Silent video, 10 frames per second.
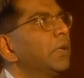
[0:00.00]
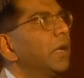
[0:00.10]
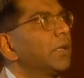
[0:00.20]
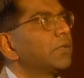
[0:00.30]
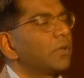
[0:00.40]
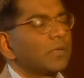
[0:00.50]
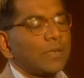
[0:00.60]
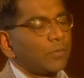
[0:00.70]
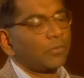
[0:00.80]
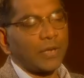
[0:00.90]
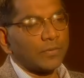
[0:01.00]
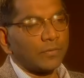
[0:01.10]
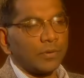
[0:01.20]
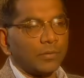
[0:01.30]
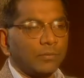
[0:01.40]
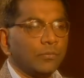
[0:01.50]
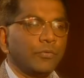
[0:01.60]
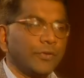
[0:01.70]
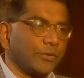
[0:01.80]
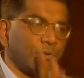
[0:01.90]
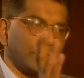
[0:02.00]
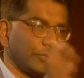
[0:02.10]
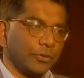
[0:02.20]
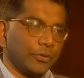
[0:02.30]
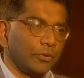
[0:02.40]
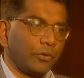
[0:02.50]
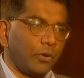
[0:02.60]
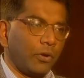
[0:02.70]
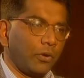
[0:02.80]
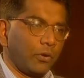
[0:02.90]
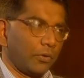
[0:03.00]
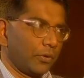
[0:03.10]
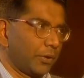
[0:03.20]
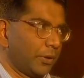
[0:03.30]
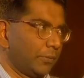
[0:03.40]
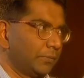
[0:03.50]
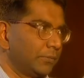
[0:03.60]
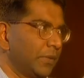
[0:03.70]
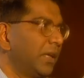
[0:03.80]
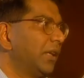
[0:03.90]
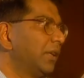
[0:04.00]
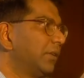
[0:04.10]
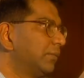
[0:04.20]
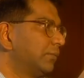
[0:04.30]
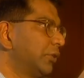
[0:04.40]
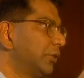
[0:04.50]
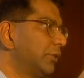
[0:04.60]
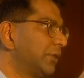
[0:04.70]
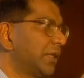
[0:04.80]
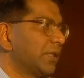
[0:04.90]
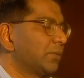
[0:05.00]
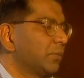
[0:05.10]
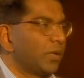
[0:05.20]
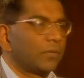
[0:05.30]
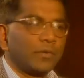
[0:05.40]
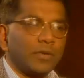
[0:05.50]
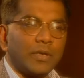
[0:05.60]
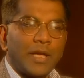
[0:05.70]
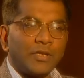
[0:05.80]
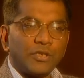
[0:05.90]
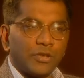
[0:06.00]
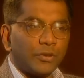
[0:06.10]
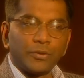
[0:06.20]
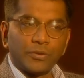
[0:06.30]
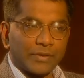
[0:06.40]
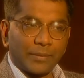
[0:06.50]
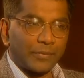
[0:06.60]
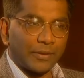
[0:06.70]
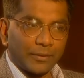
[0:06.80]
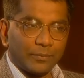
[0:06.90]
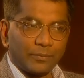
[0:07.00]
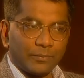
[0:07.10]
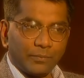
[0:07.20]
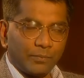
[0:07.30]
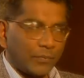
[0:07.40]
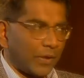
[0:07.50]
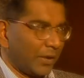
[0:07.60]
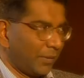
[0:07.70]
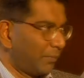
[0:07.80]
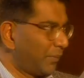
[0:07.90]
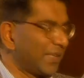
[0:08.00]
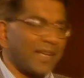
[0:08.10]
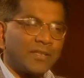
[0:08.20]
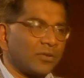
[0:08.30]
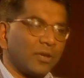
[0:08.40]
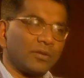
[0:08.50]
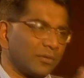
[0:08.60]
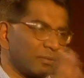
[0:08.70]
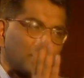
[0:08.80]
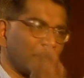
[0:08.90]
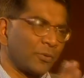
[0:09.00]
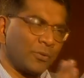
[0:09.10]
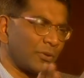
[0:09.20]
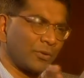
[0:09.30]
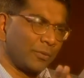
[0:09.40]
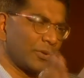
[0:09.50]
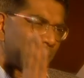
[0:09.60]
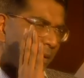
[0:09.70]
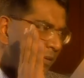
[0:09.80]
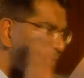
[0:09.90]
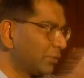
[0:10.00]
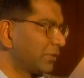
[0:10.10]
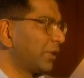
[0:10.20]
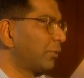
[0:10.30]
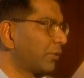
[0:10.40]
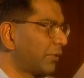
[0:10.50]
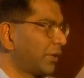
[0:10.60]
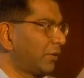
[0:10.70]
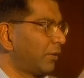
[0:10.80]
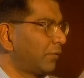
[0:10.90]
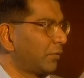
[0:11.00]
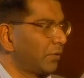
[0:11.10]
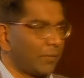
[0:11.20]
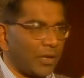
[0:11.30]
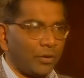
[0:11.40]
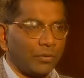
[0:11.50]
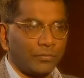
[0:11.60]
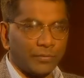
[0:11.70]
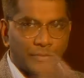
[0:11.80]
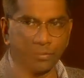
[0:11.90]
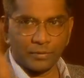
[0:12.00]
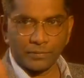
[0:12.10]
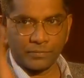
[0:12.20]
someone who writes for a movie studio or, you know, does work for an NGO or something. But that is not what we're talking about. I mean, you say you want to write a novel or a biography or